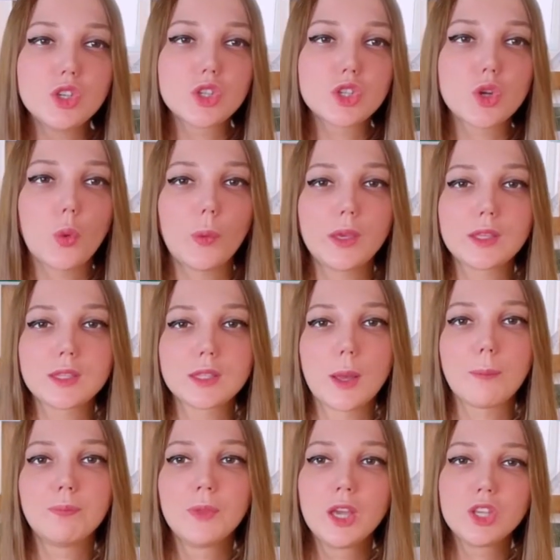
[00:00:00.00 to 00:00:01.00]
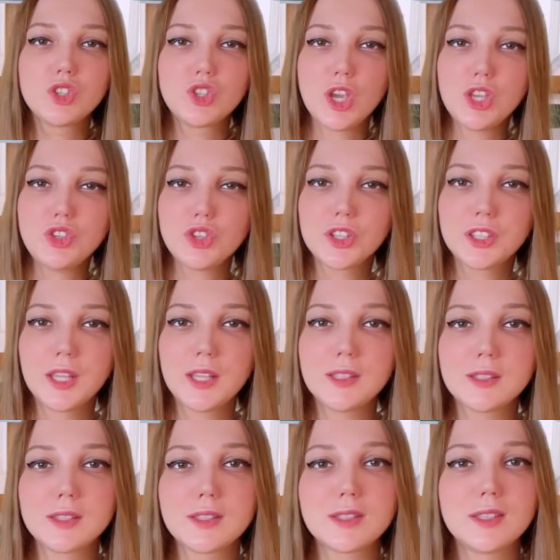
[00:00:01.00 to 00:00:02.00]
showing some changing
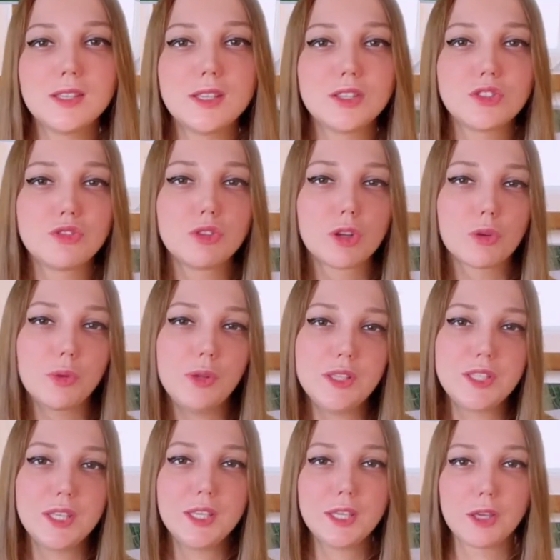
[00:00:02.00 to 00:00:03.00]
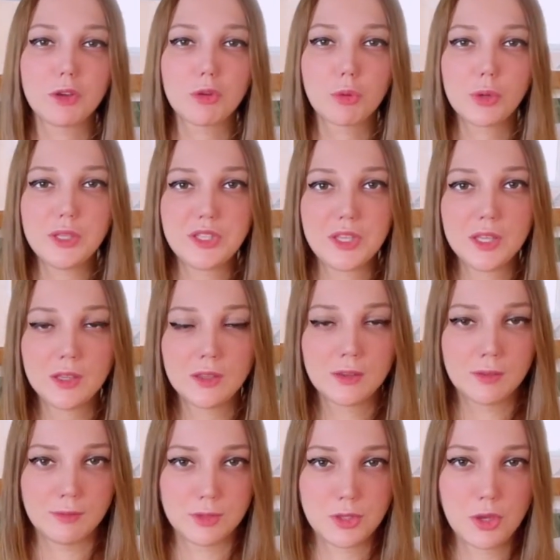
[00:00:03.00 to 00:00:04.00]
tendencies, decreasing, increasing,
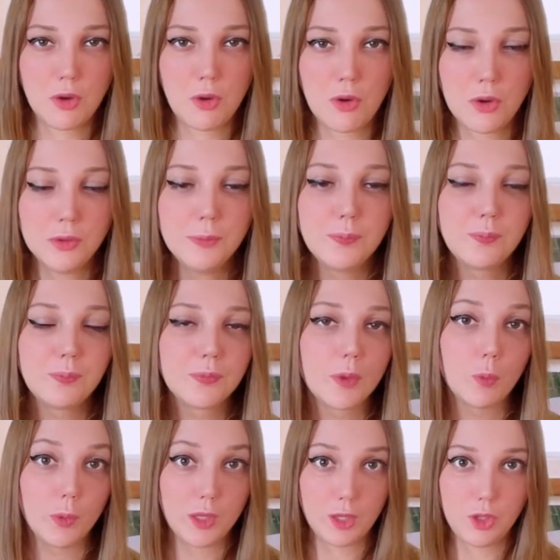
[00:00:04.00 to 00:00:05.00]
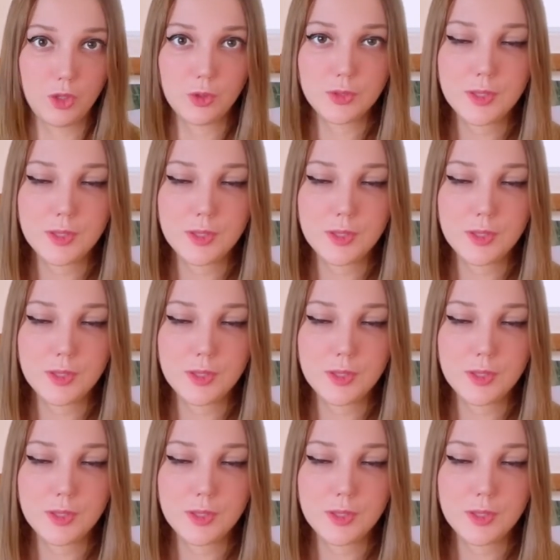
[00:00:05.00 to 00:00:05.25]
and so on. We can use